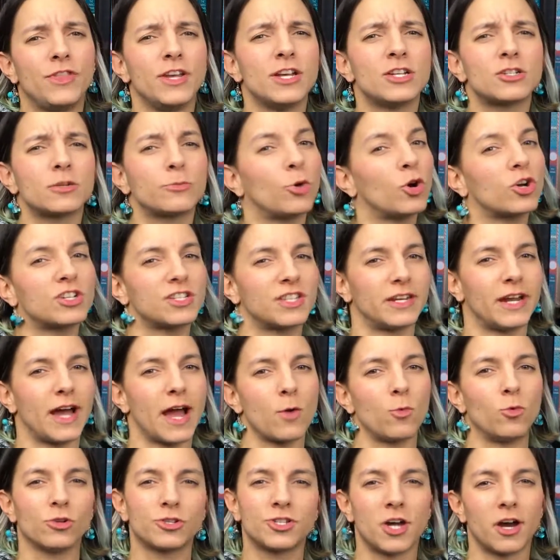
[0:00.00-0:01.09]
These are books that I
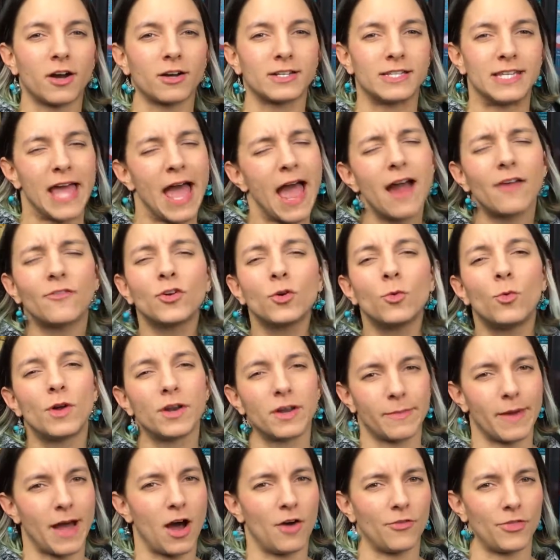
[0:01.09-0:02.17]
will talk to everyone
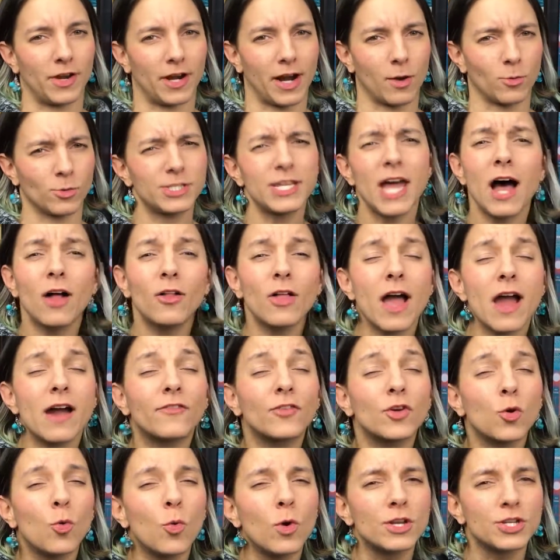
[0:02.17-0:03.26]
about, that I will tell
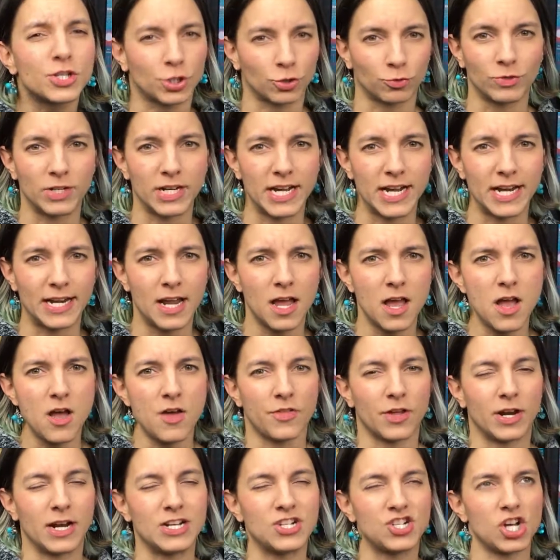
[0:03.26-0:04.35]
everyone to read,
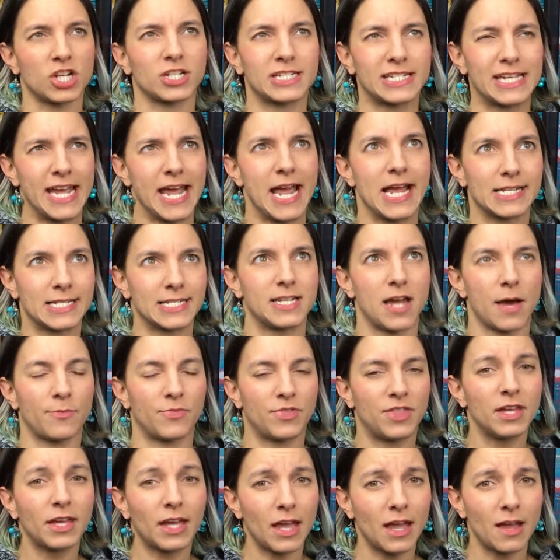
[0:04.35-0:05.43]
that I just can't
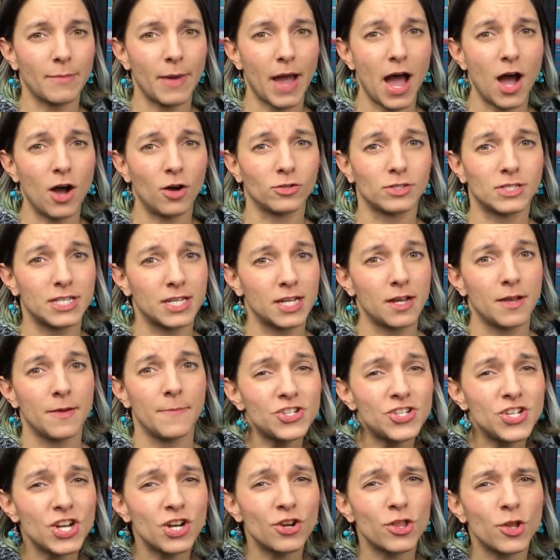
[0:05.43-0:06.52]
stop thinking about.
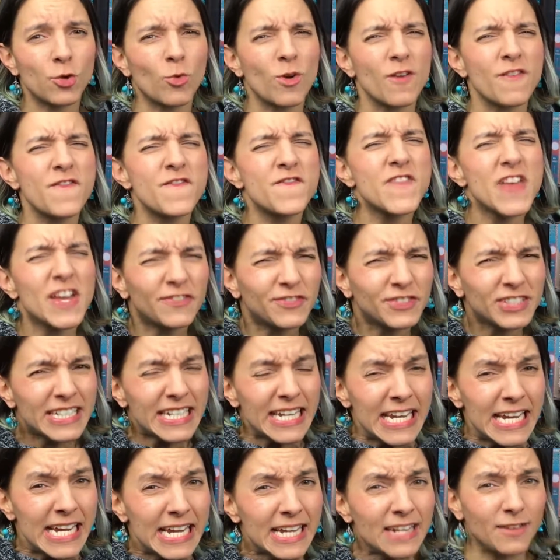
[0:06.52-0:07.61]
This year, there were
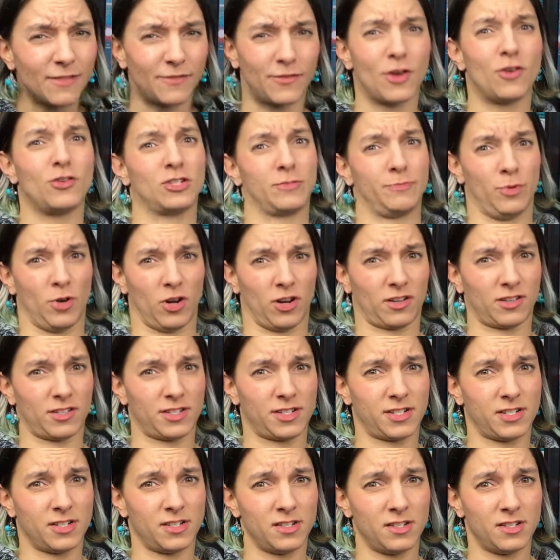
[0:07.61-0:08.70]
15 of those
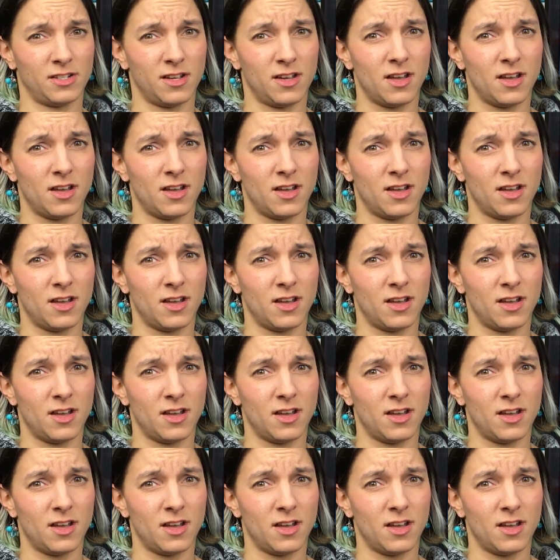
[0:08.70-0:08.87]
books.